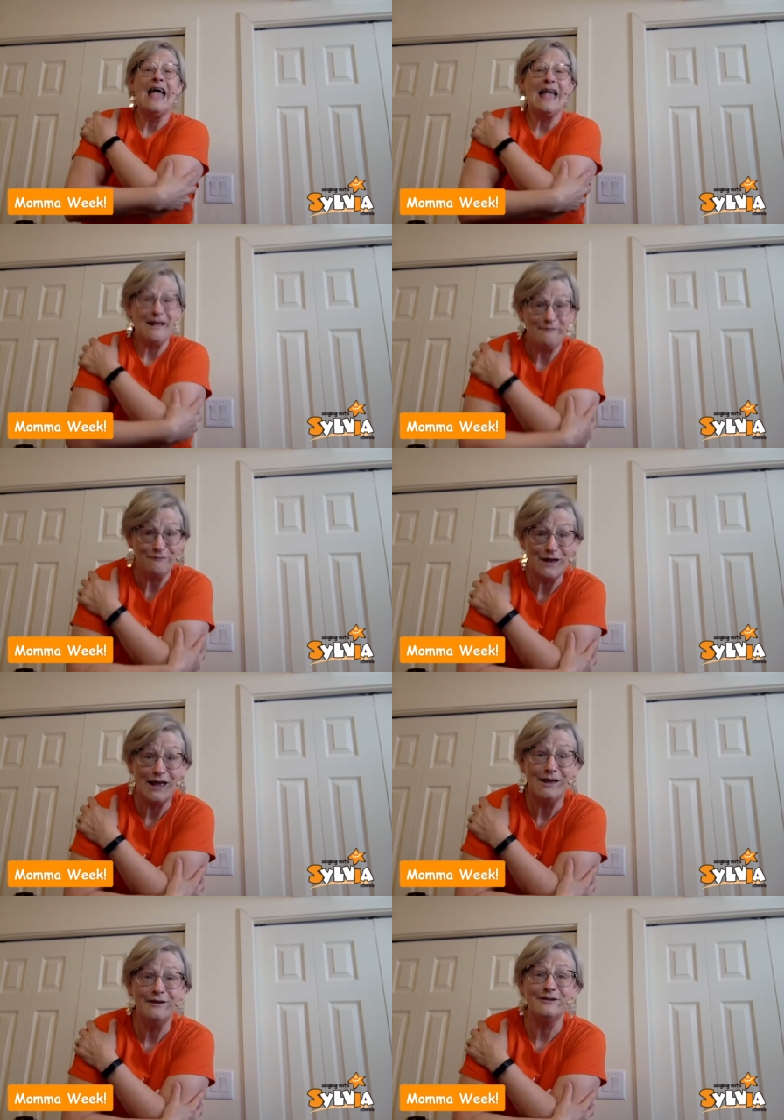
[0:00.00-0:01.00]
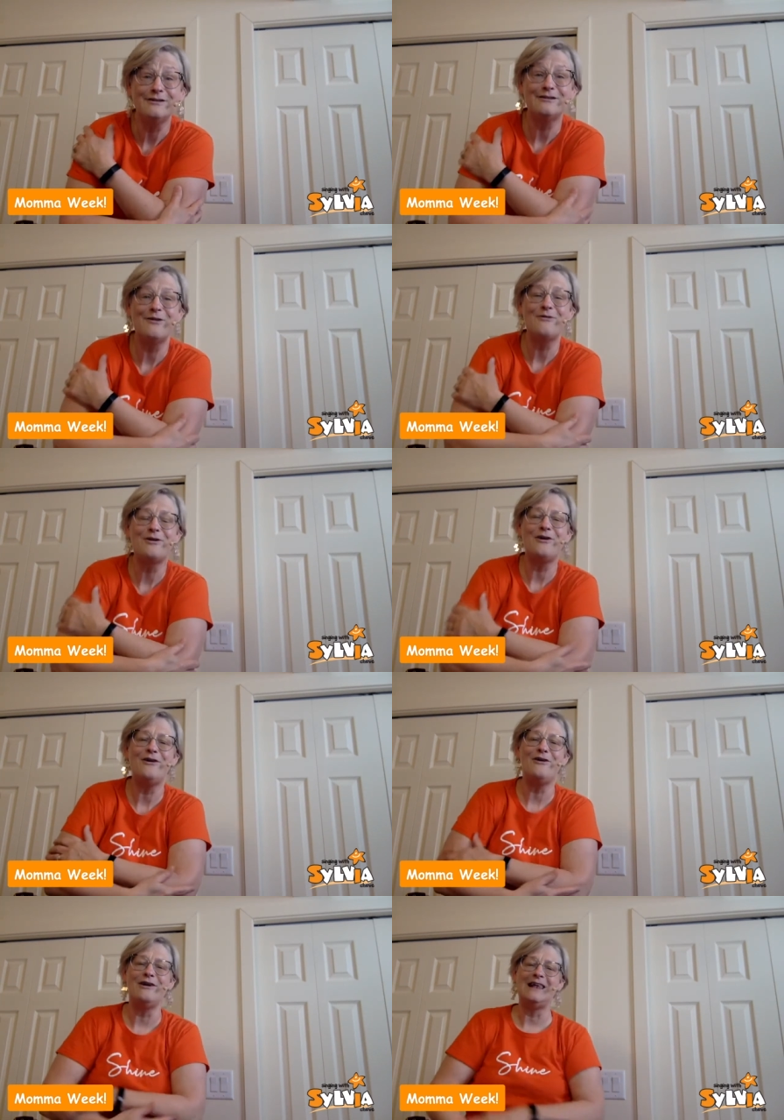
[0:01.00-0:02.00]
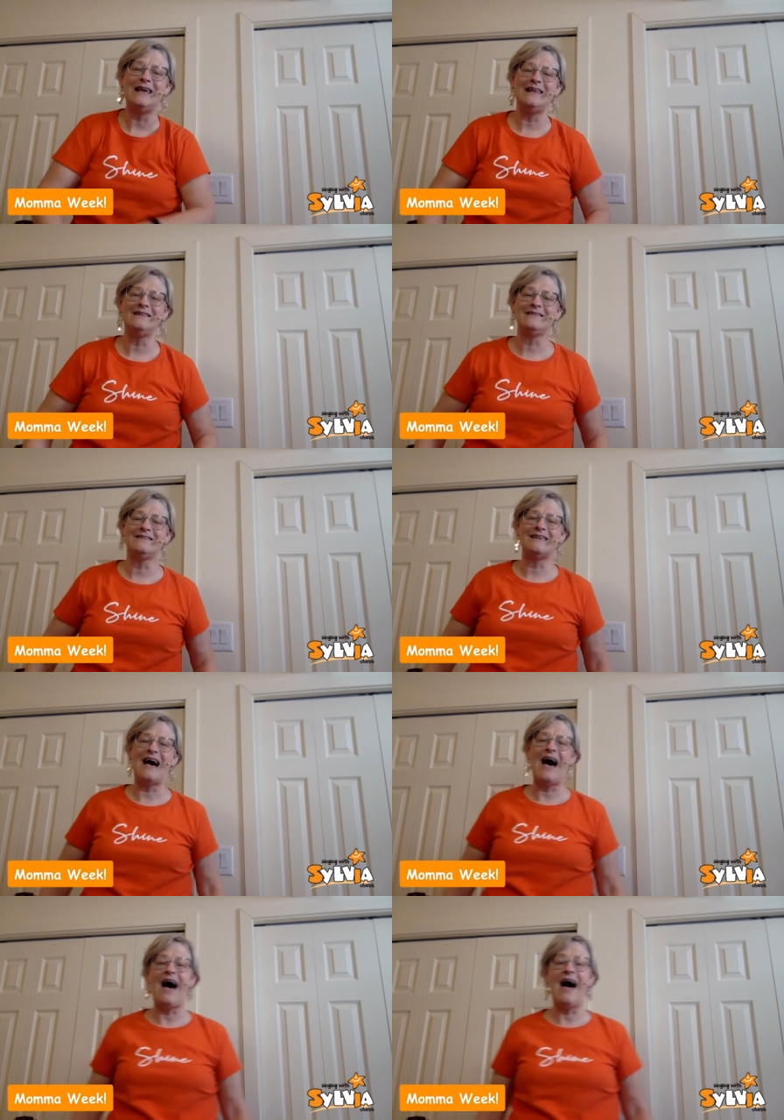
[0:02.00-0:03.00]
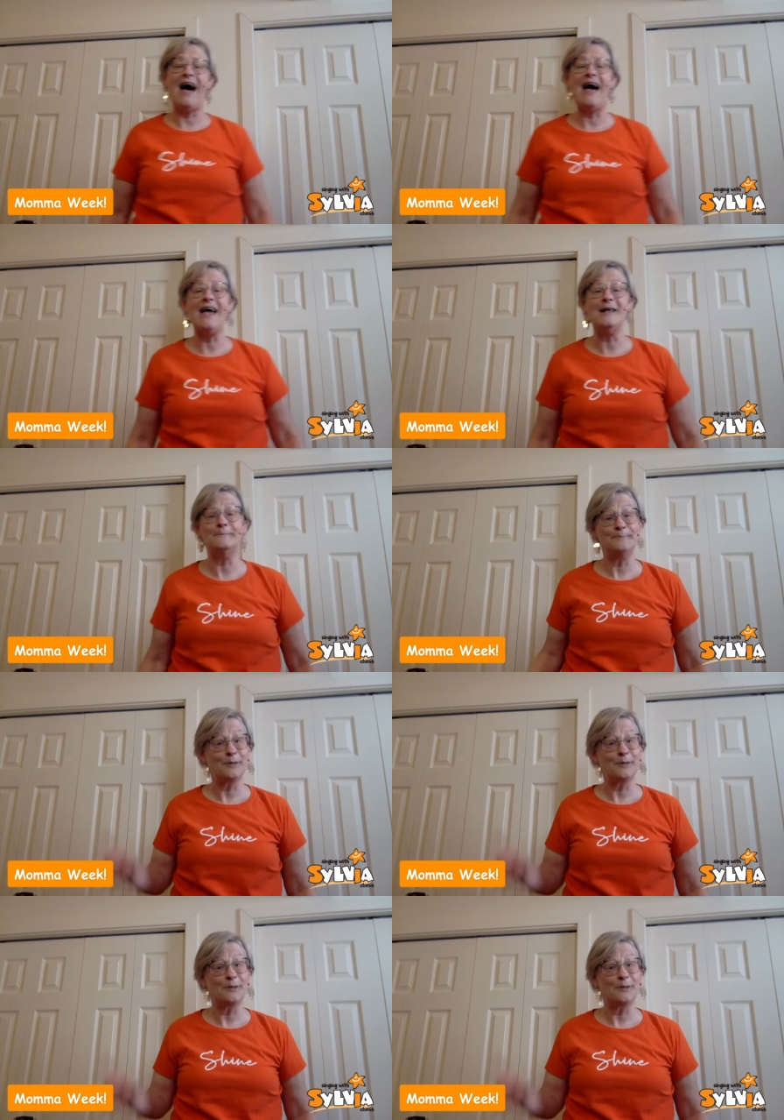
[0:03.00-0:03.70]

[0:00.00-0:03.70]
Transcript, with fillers: It feels so good inside.